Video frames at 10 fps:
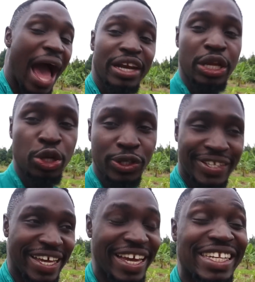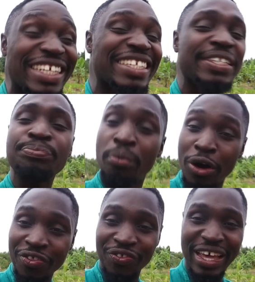and you see it is
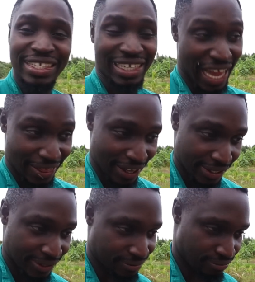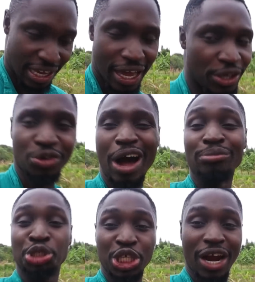small things like this yeah you know
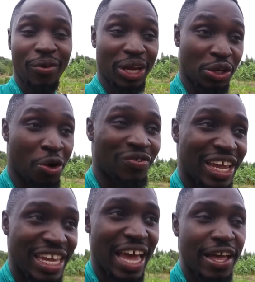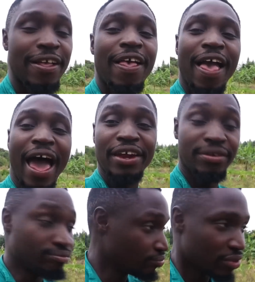i'm sharing it over here
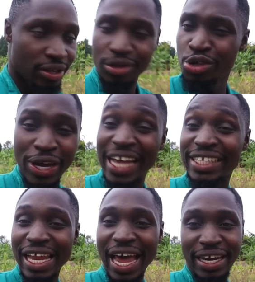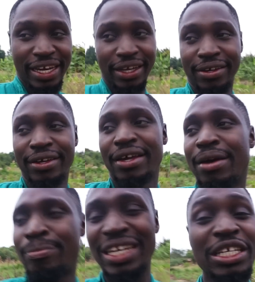and you guys are learning
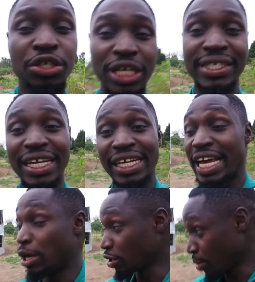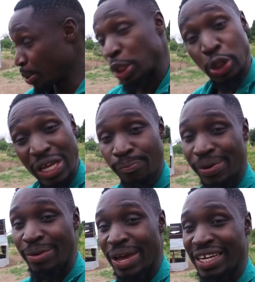but interestingly, a lot of people don't
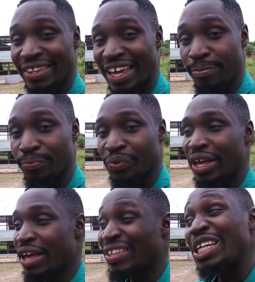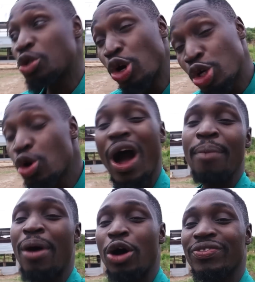implement them. They don't know
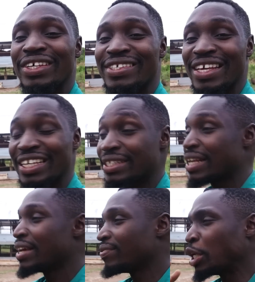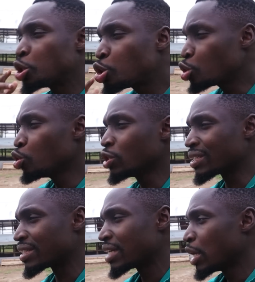about these things. They
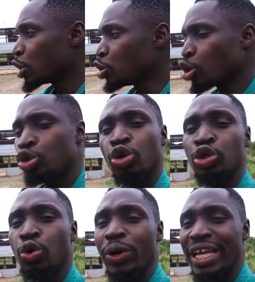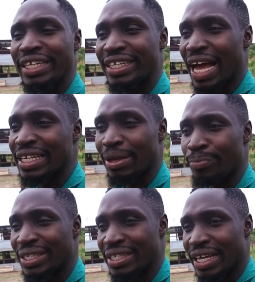choose not to do it as a
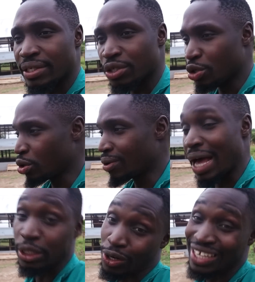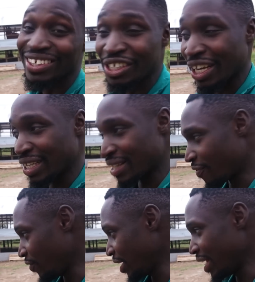business, you know, as long as the chickens
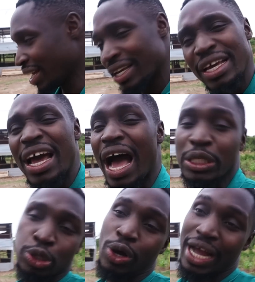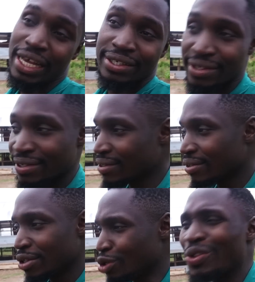are feeding, as long as
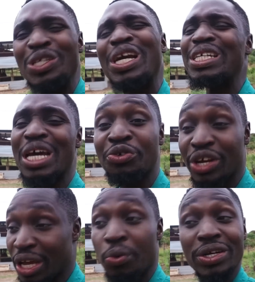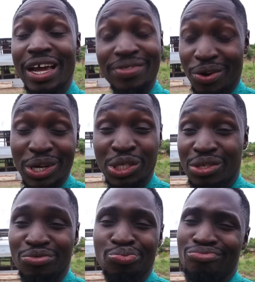you know, the chickens are drinking water, the rest
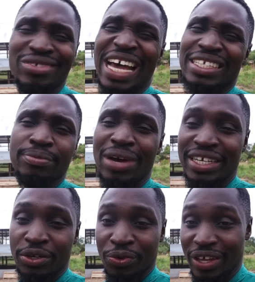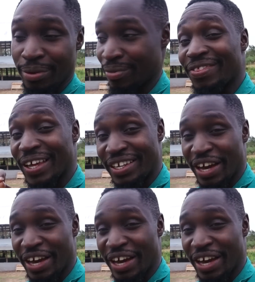doesn't matter to them. The